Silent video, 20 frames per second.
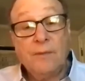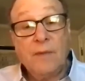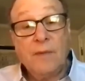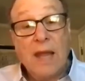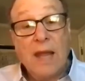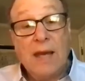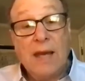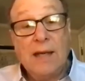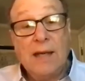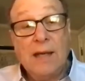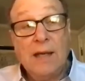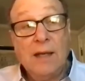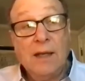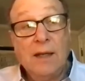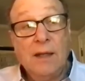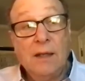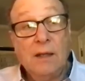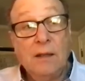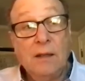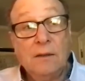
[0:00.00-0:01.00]

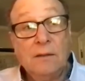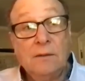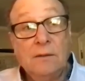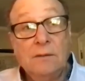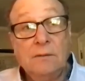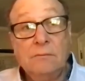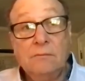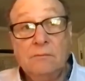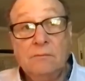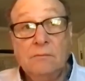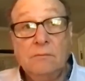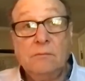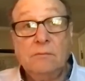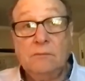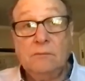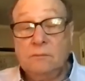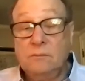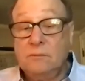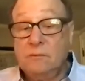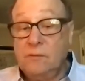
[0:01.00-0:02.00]
Any
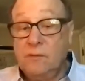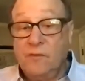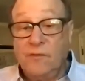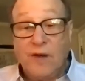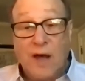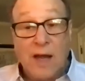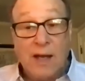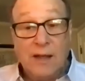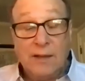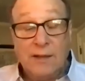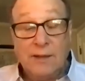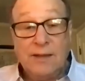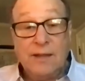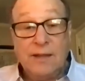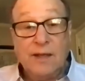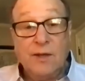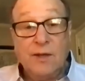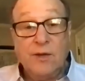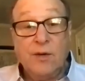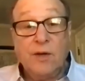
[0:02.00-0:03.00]

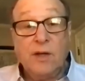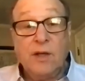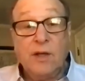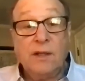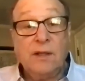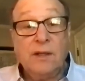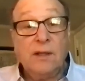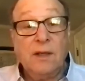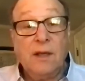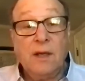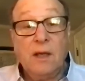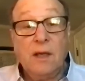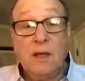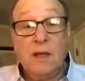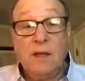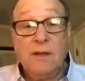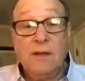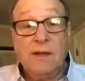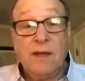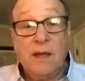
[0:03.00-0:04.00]
volunteering
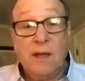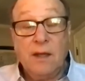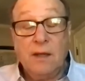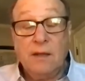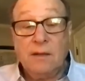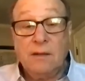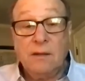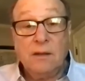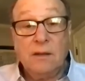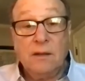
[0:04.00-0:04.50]
that,